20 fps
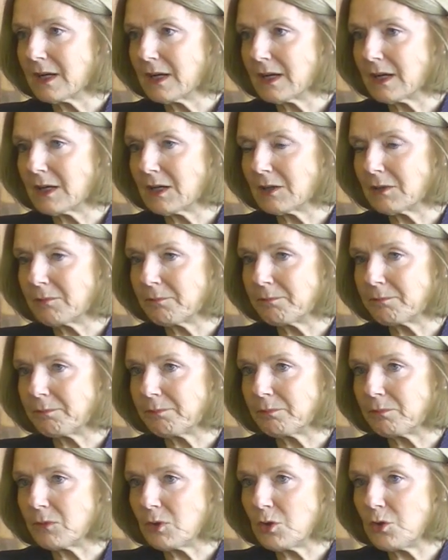um,
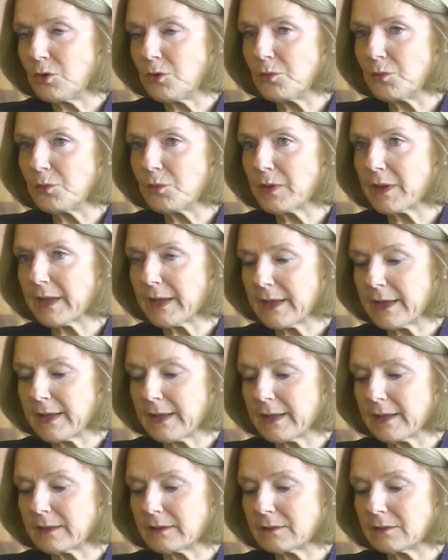you
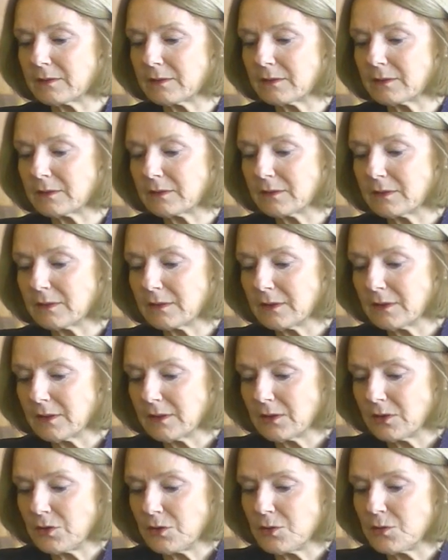can
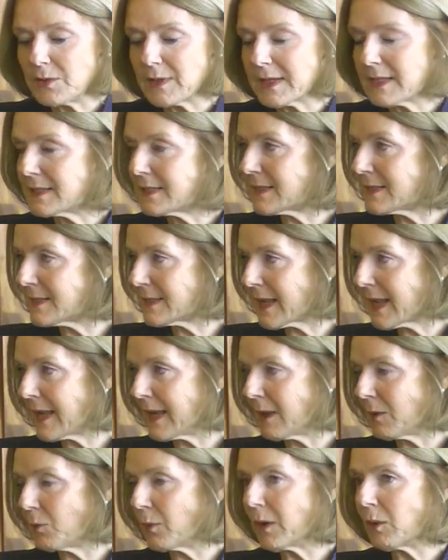you can
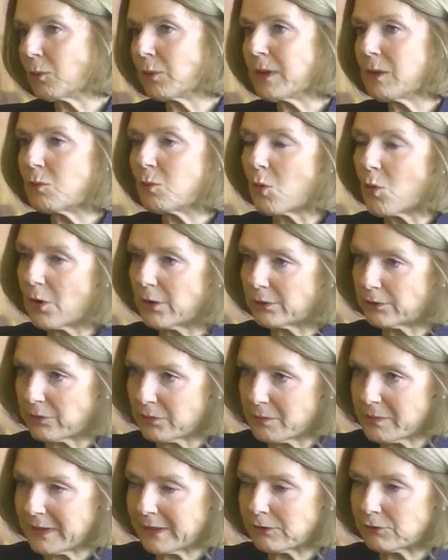say, well, we want
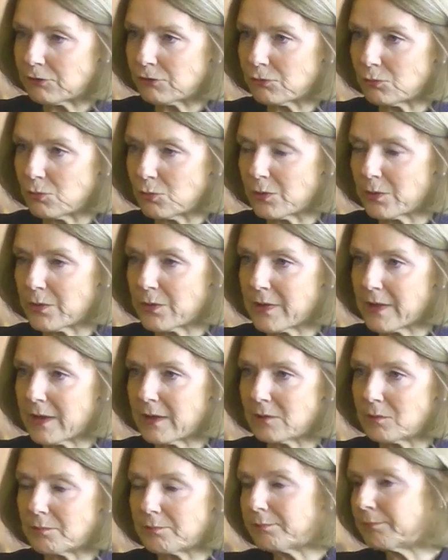to make sure
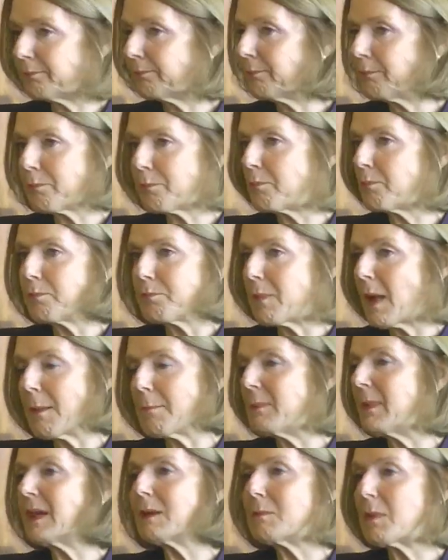that a
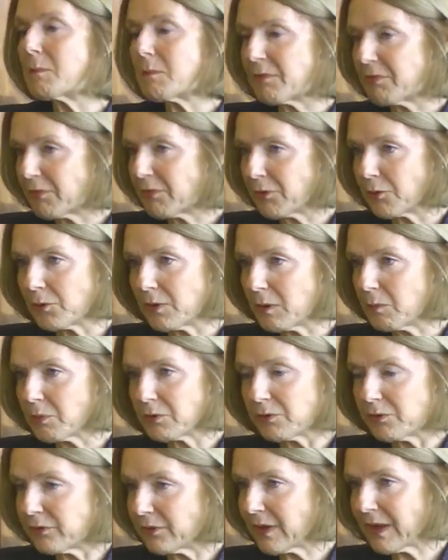minimum of 30%
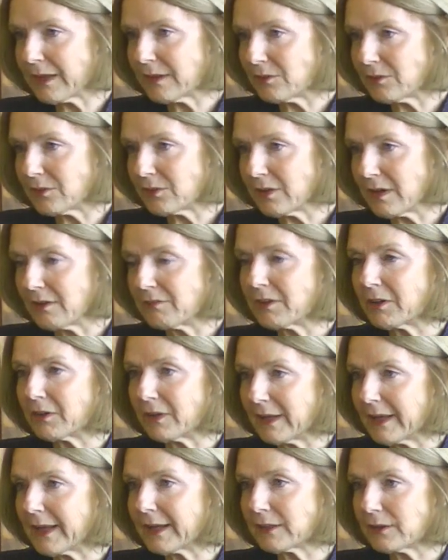of our
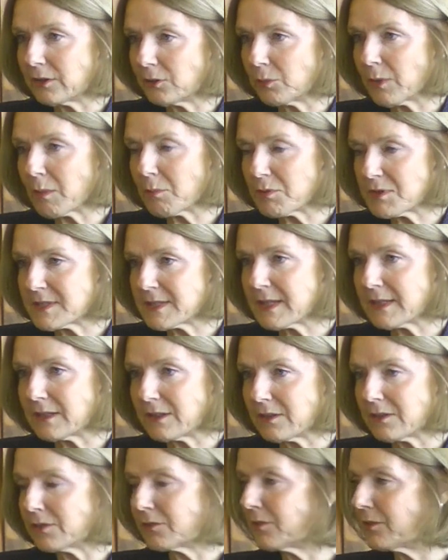elected
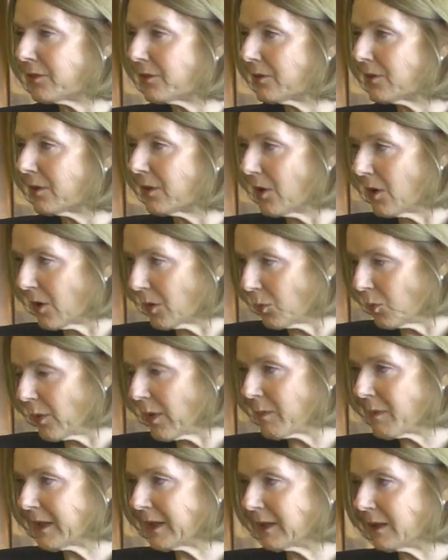representatives are
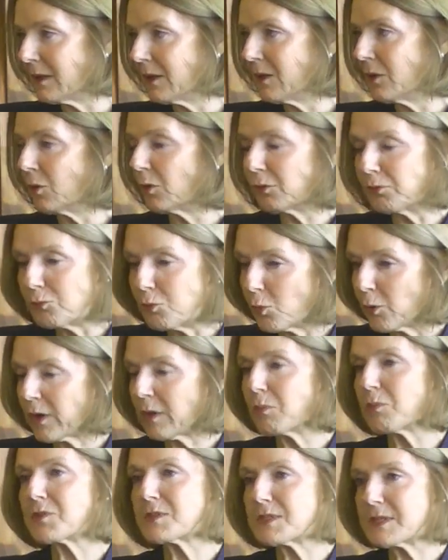women, or 40%,